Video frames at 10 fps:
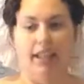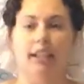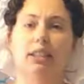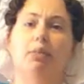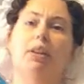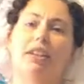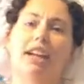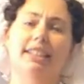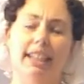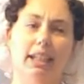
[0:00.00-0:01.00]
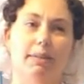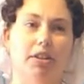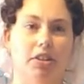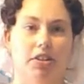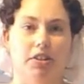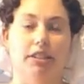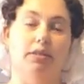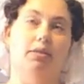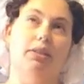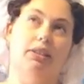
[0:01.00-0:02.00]
That's the one nice thing about the 30s.
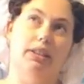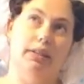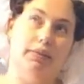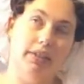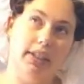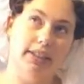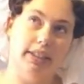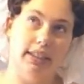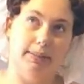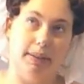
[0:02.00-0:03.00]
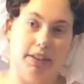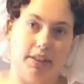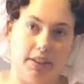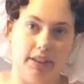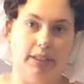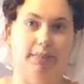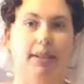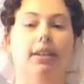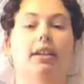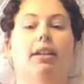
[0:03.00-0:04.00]
Oh, there's several nice things about the 30s,
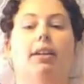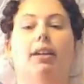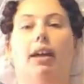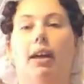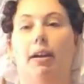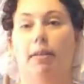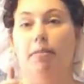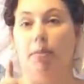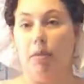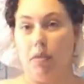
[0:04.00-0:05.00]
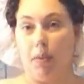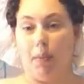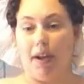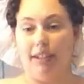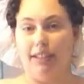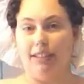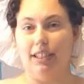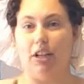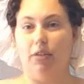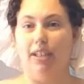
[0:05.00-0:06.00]
but uh, removable pockets
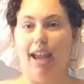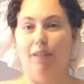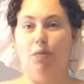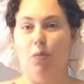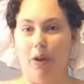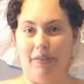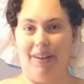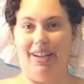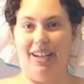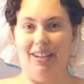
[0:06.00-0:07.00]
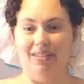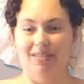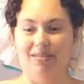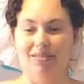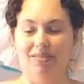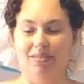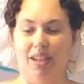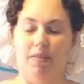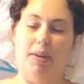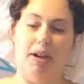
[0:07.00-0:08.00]
because I only have one right now. I
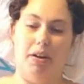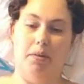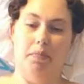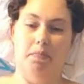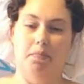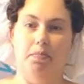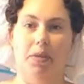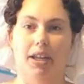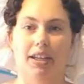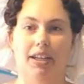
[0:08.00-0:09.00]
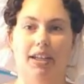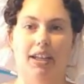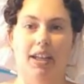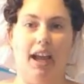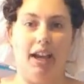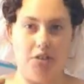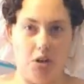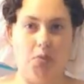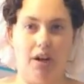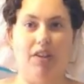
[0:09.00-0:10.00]
have hair, but I
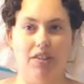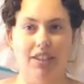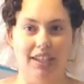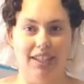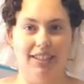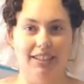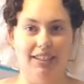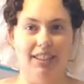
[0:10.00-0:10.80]
know where everything is,